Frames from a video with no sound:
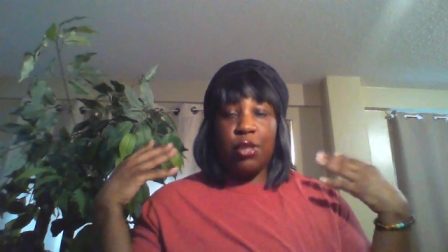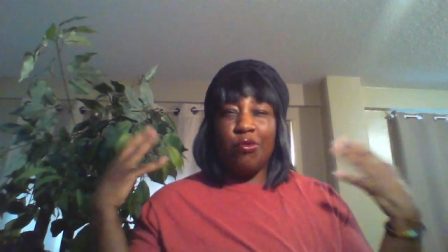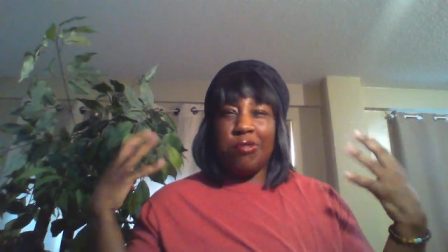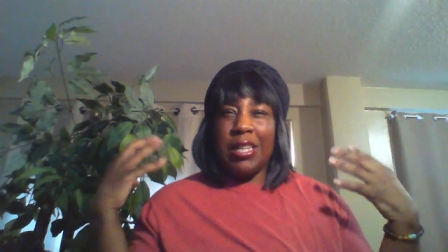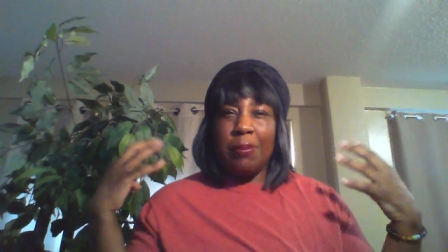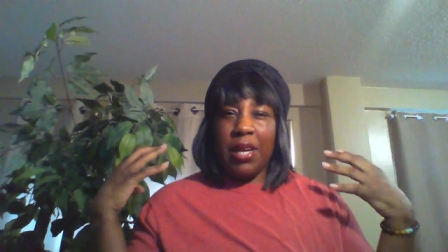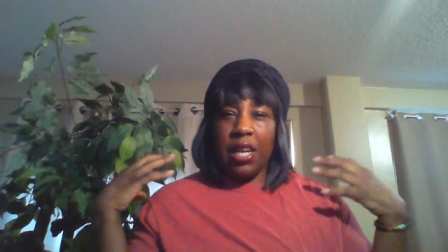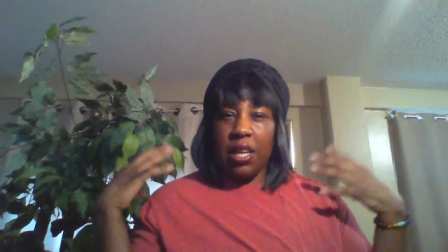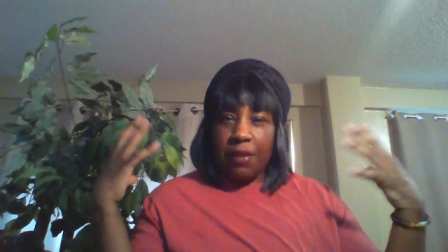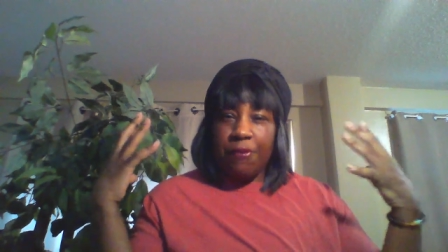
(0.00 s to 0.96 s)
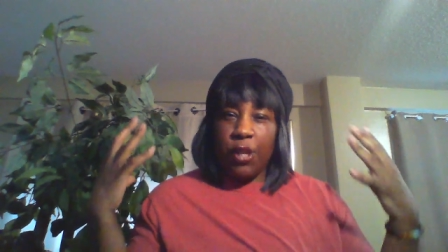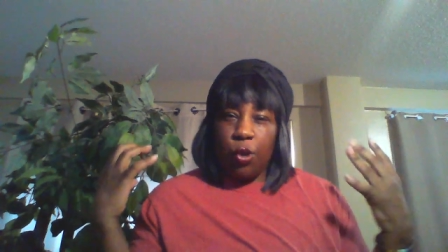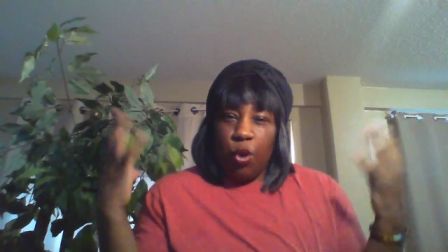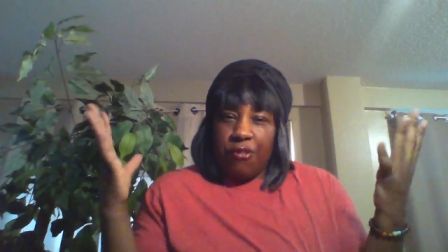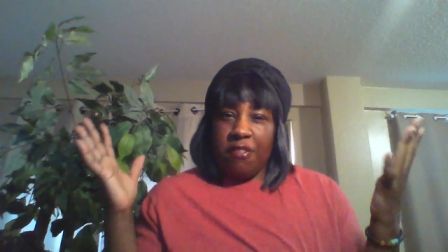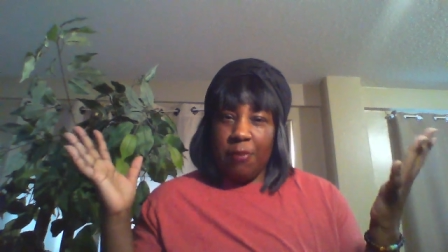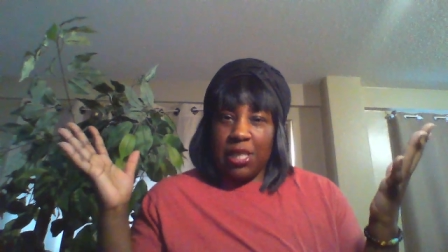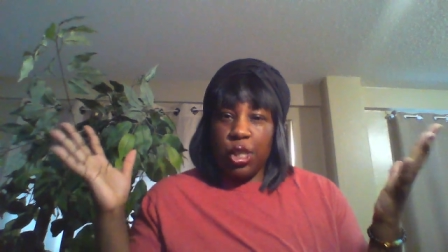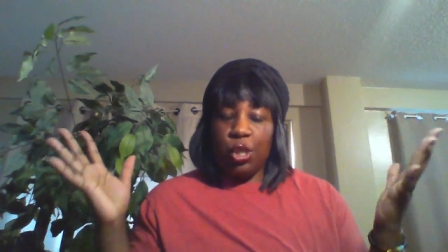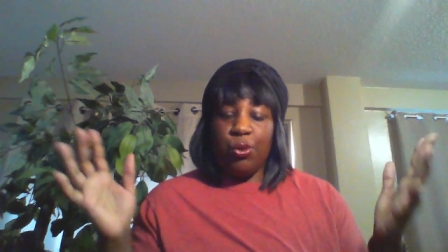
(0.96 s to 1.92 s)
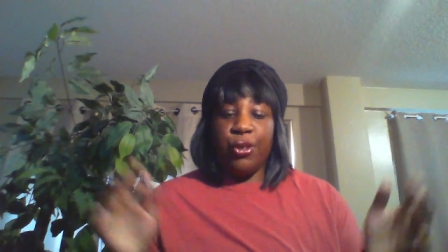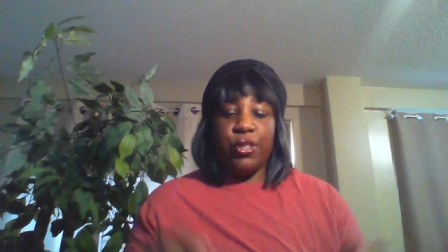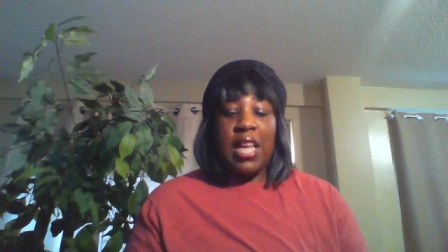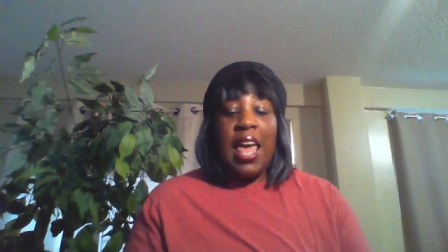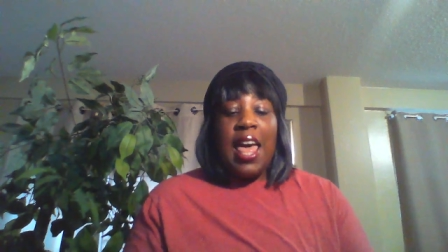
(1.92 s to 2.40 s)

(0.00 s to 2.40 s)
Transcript: is really being lifted off of my shoulders.